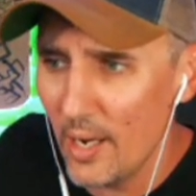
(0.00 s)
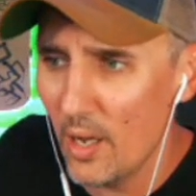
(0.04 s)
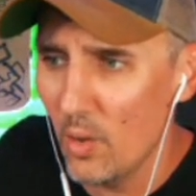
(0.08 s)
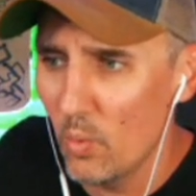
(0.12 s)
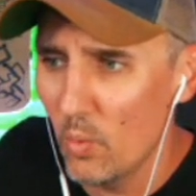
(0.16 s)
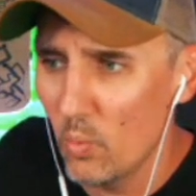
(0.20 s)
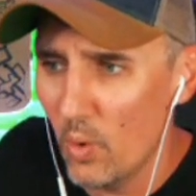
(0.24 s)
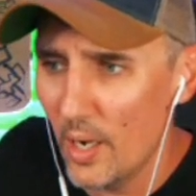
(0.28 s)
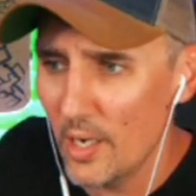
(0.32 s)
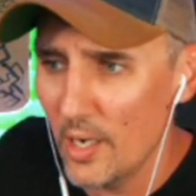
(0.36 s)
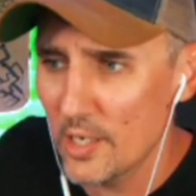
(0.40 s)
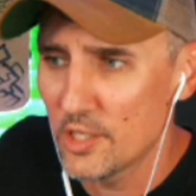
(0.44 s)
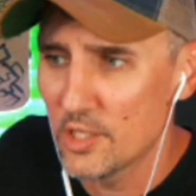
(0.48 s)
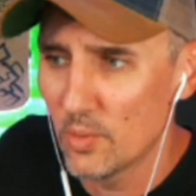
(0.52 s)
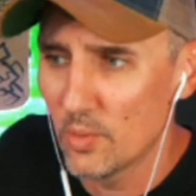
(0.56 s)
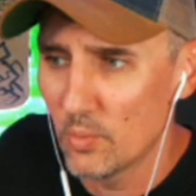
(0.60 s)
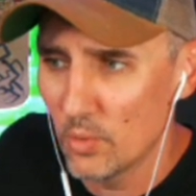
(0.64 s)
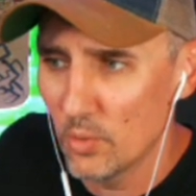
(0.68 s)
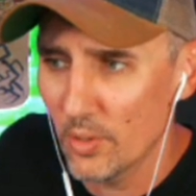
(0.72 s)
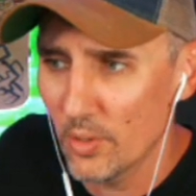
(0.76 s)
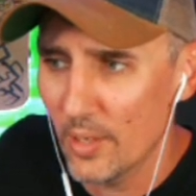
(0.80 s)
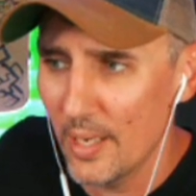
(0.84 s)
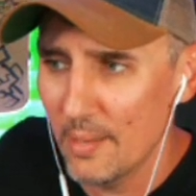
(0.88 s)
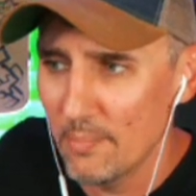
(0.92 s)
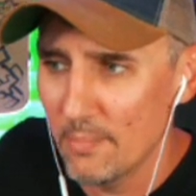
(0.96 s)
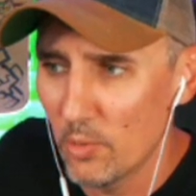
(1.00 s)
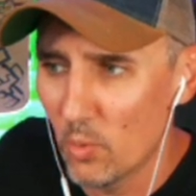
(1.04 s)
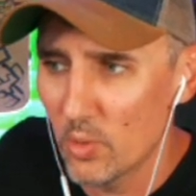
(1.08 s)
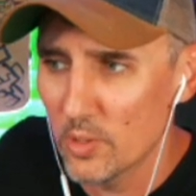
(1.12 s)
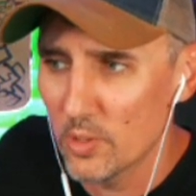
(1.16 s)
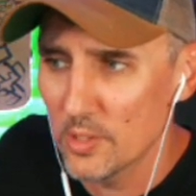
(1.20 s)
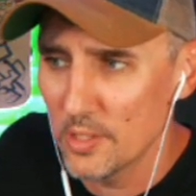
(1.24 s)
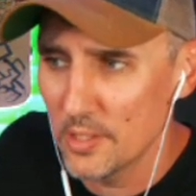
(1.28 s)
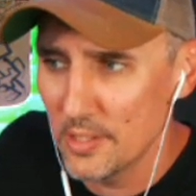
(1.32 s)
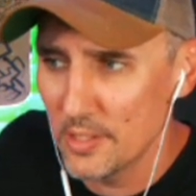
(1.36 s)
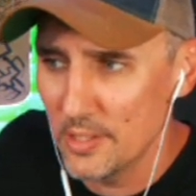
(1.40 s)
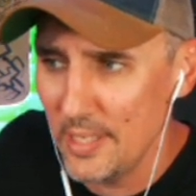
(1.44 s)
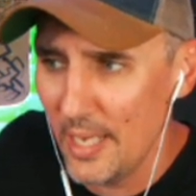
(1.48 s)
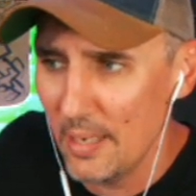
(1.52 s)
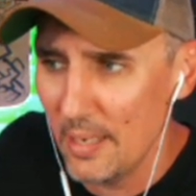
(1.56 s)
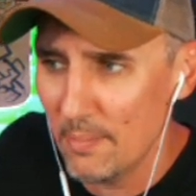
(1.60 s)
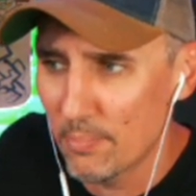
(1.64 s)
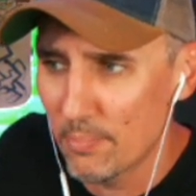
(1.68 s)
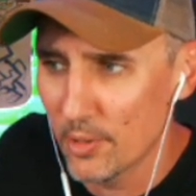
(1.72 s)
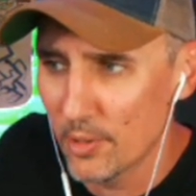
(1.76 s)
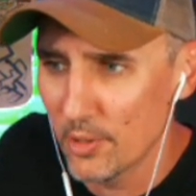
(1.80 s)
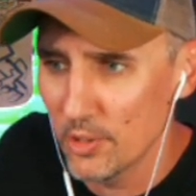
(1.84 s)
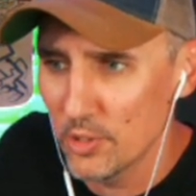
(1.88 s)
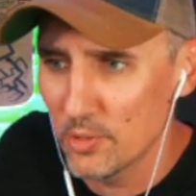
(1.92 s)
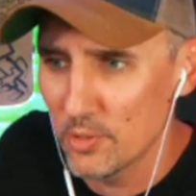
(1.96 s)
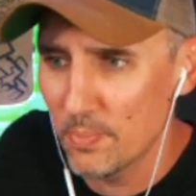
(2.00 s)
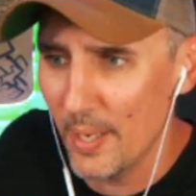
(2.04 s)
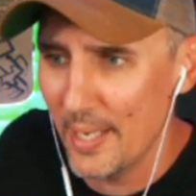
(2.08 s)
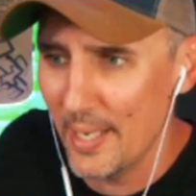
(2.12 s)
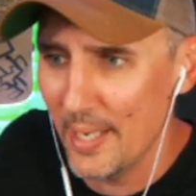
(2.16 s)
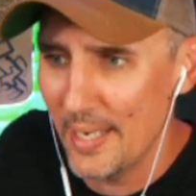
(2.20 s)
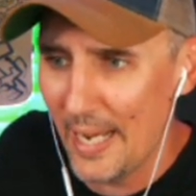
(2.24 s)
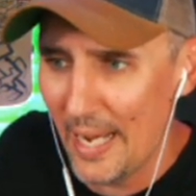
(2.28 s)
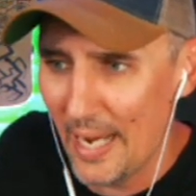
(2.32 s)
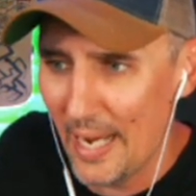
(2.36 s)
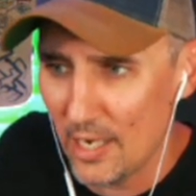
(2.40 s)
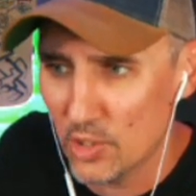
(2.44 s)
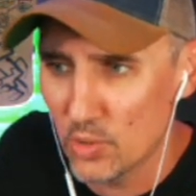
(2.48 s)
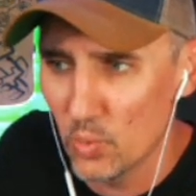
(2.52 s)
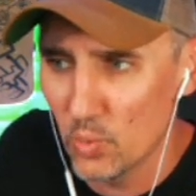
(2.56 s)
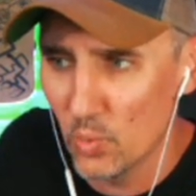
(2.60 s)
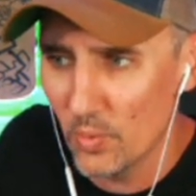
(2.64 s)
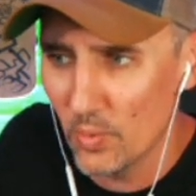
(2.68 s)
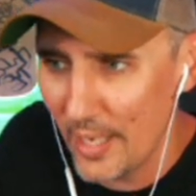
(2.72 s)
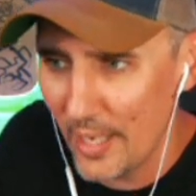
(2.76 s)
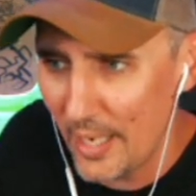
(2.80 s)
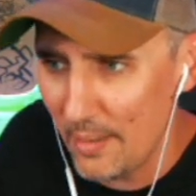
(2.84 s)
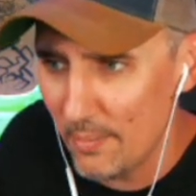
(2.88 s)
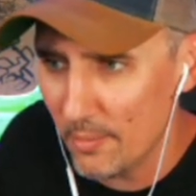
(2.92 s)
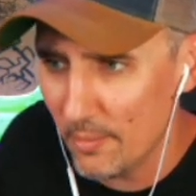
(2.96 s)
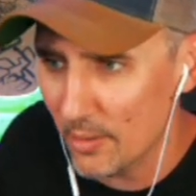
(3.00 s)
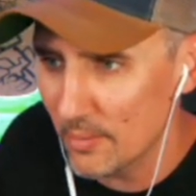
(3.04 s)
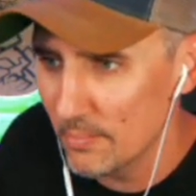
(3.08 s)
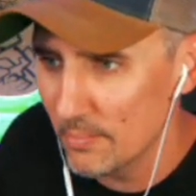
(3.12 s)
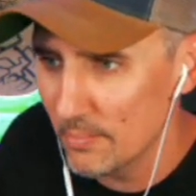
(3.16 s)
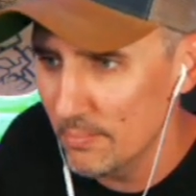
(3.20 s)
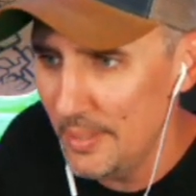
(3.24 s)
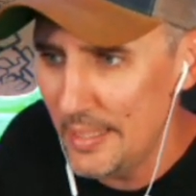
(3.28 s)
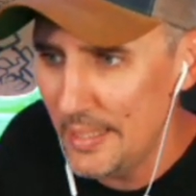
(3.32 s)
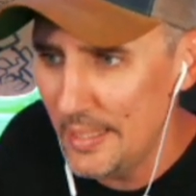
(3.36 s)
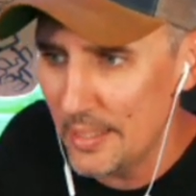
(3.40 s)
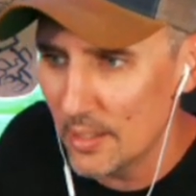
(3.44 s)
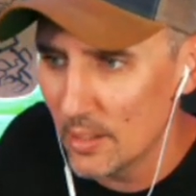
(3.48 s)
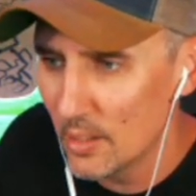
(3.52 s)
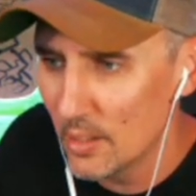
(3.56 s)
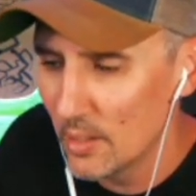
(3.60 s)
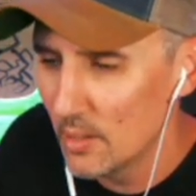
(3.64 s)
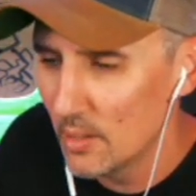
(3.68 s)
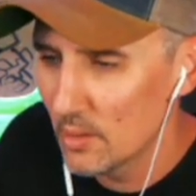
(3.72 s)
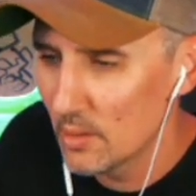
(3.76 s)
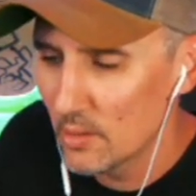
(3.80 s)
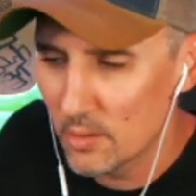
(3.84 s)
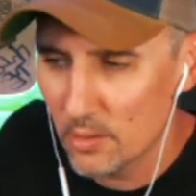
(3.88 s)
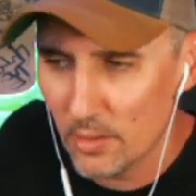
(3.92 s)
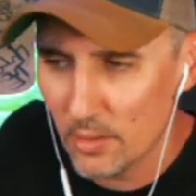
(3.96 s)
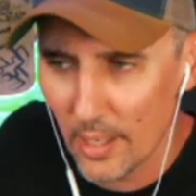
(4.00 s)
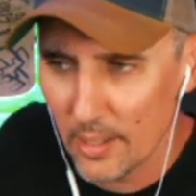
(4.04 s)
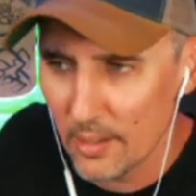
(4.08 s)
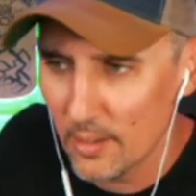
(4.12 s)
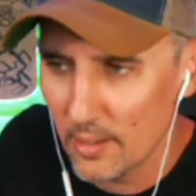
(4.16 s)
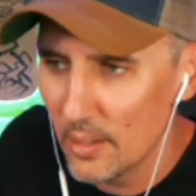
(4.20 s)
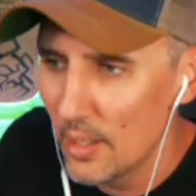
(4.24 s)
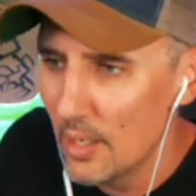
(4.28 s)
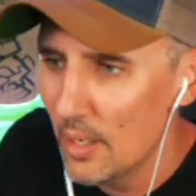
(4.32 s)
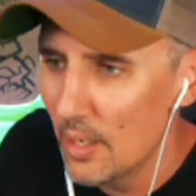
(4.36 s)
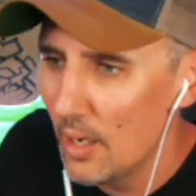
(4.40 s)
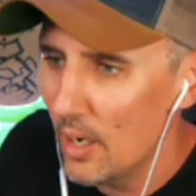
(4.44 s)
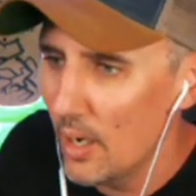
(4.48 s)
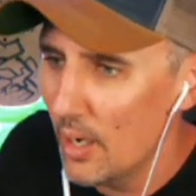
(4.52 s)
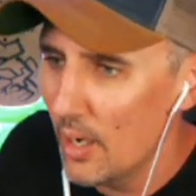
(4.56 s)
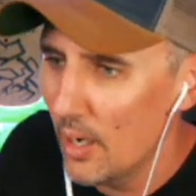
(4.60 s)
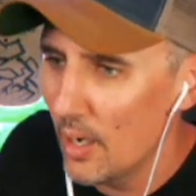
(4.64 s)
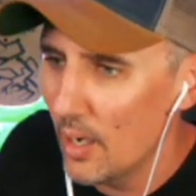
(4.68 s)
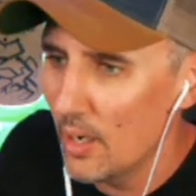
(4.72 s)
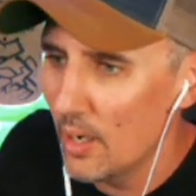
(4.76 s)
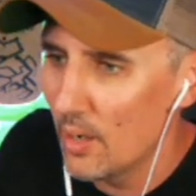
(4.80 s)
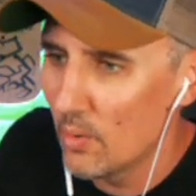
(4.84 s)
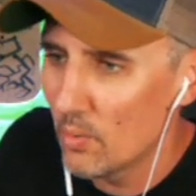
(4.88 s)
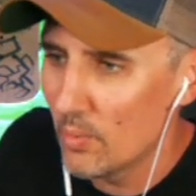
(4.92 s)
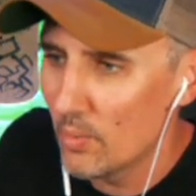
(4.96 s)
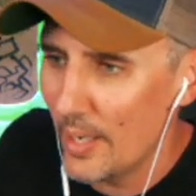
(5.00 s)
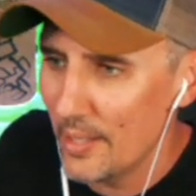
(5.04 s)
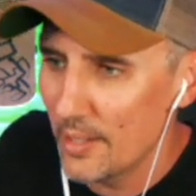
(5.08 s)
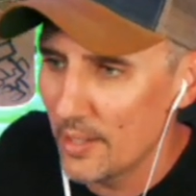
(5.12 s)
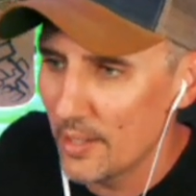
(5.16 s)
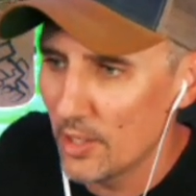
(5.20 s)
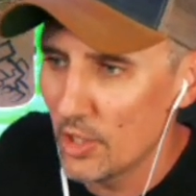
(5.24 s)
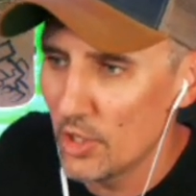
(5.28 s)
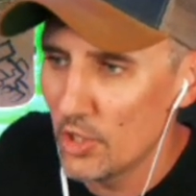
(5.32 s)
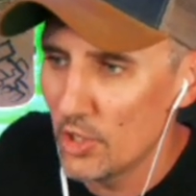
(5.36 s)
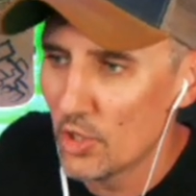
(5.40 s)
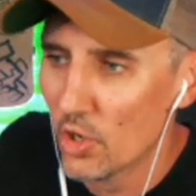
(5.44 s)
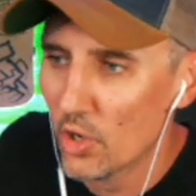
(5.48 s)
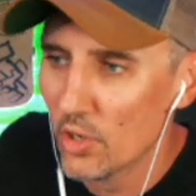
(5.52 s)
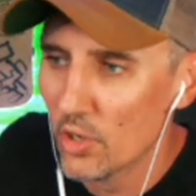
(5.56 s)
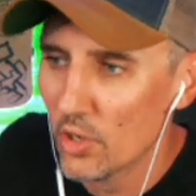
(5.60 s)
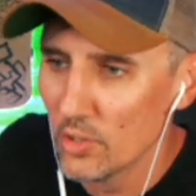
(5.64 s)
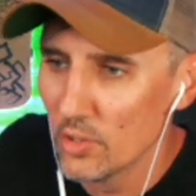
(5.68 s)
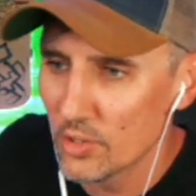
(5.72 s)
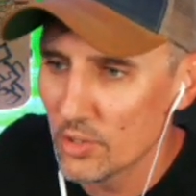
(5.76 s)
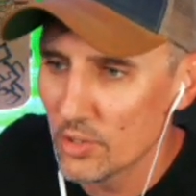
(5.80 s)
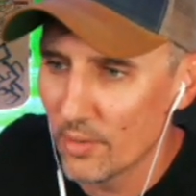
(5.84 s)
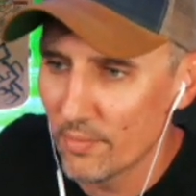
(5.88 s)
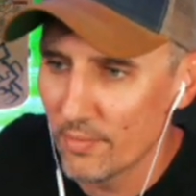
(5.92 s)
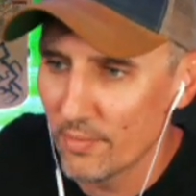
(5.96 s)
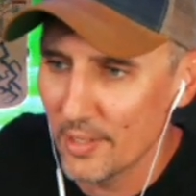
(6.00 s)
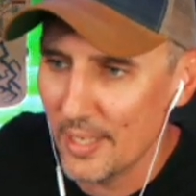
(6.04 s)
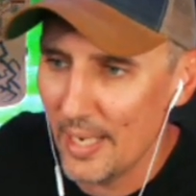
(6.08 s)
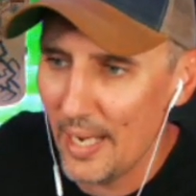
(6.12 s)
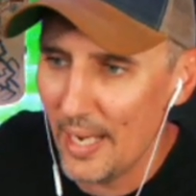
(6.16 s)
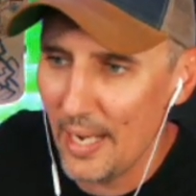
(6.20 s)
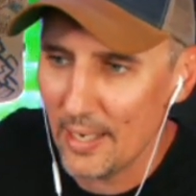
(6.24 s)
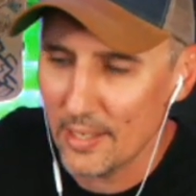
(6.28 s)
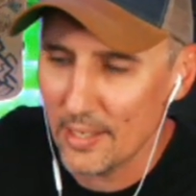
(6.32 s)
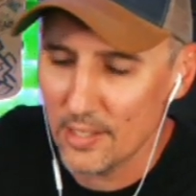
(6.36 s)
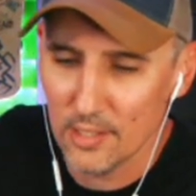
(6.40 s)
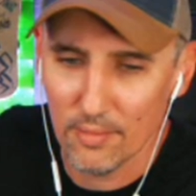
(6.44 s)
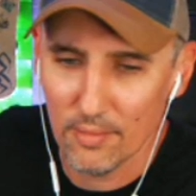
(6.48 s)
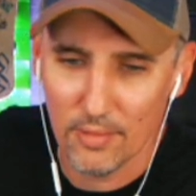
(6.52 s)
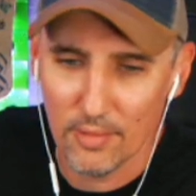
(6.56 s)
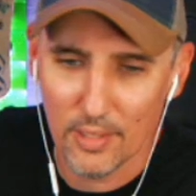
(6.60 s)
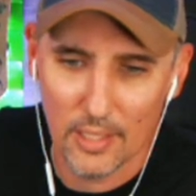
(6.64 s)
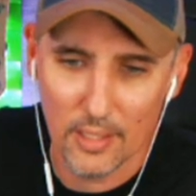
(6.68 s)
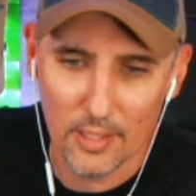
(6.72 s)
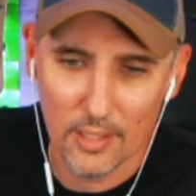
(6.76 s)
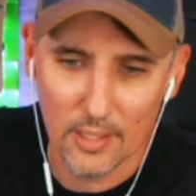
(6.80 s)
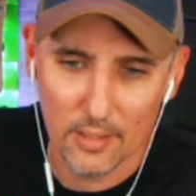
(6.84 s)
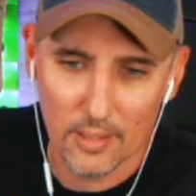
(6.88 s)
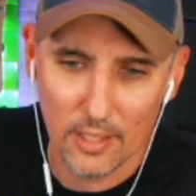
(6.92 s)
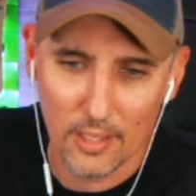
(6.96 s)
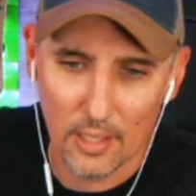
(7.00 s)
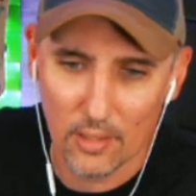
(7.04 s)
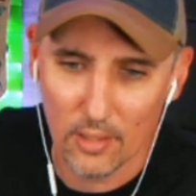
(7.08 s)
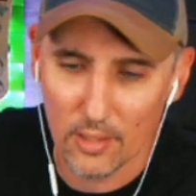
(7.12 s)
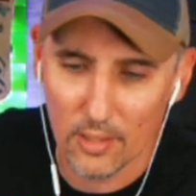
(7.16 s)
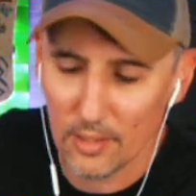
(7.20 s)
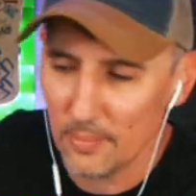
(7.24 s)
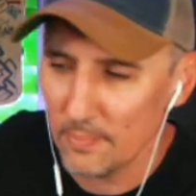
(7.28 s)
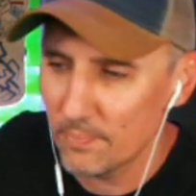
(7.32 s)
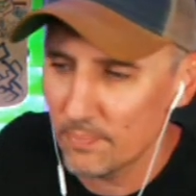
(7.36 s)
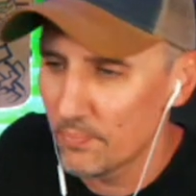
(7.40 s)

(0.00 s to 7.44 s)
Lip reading: I'll watch the Real Game Awards instead, produced by an actual gamer, me, Craig, rather than a urinal scripting hack, Jeff Keighley. Now look,